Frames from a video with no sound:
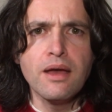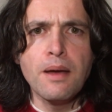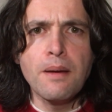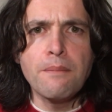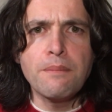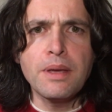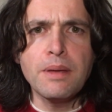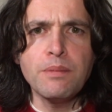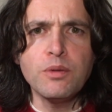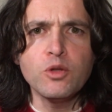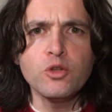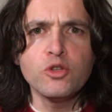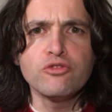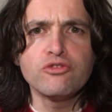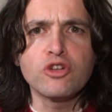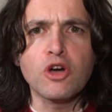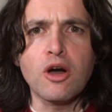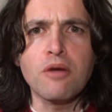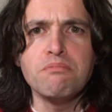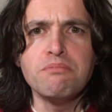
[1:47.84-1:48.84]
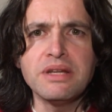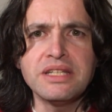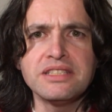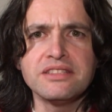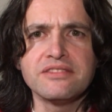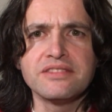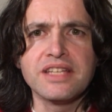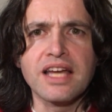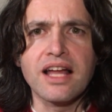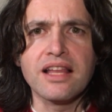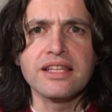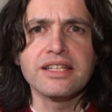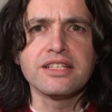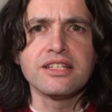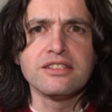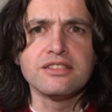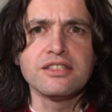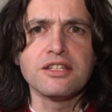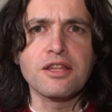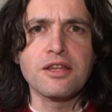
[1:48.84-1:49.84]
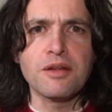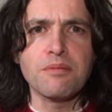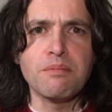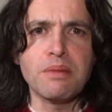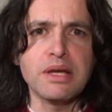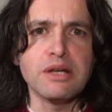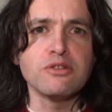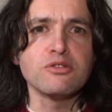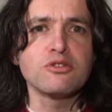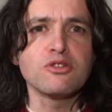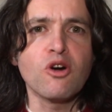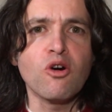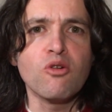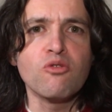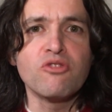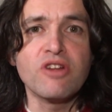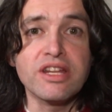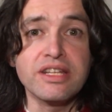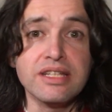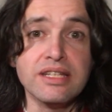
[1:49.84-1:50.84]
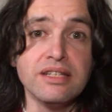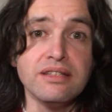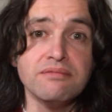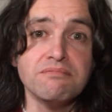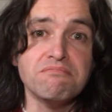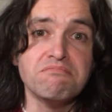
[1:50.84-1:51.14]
People who've got a bit of Gaelic under their belts already